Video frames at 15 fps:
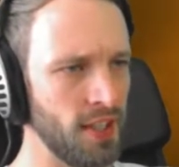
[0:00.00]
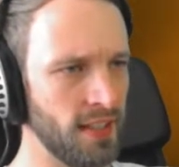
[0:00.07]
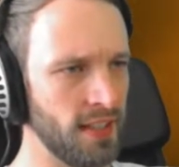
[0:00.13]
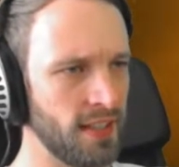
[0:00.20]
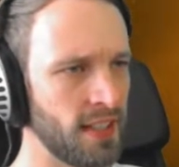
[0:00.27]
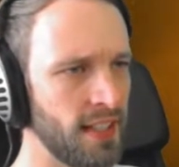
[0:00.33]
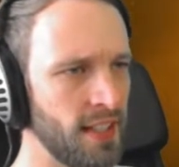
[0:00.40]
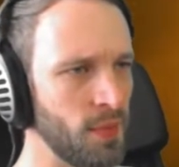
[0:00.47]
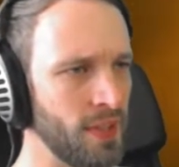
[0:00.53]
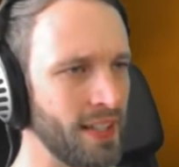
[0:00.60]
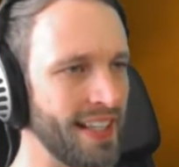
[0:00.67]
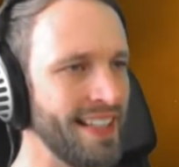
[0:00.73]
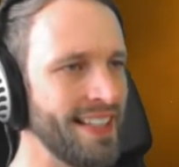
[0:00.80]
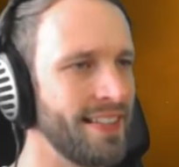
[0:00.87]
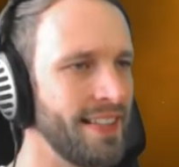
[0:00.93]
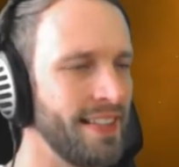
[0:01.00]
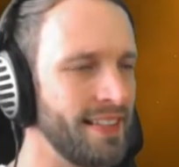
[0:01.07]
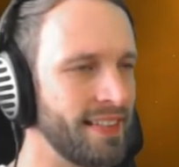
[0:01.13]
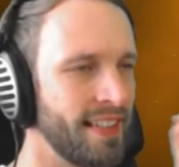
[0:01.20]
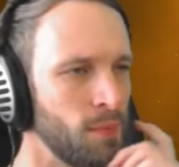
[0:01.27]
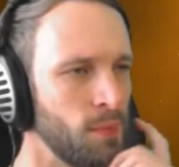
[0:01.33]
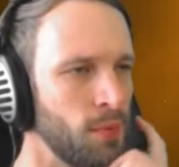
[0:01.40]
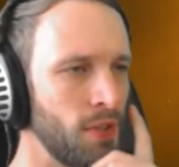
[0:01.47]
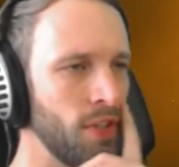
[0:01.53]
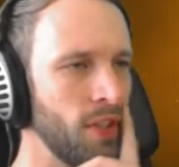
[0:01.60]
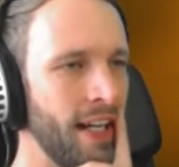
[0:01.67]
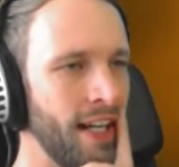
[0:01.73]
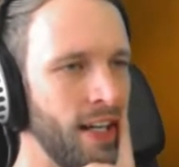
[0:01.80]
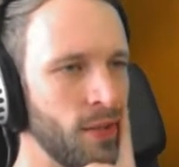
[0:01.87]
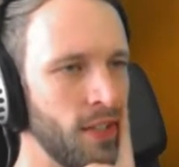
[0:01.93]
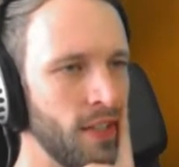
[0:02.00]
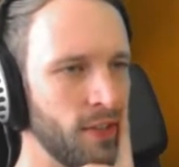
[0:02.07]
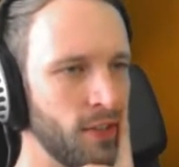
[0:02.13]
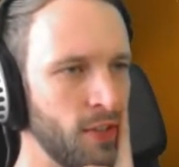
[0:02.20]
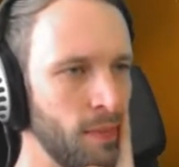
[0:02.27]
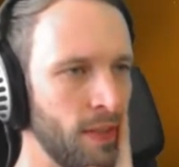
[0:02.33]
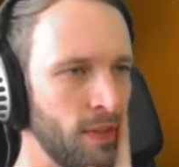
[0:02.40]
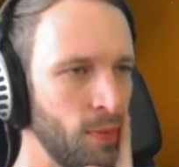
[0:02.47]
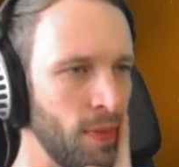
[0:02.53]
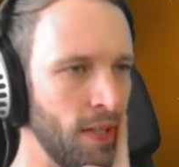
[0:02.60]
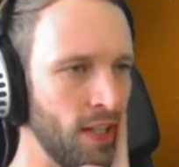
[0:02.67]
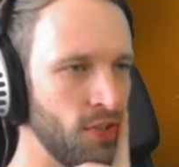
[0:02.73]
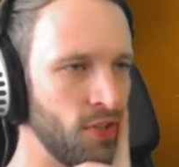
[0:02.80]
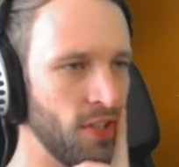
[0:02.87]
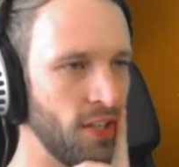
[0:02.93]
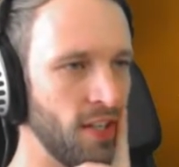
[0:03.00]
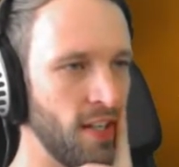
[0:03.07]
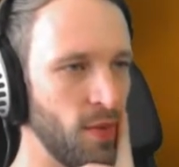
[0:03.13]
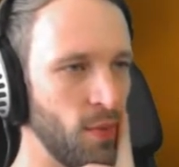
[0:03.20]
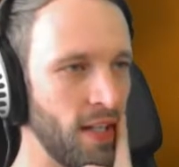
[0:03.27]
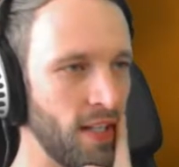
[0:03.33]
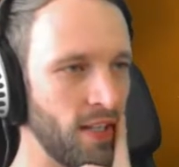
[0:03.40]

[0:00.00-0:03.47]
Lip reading: This client will instantly teleport you out if you're about to be injured in any way,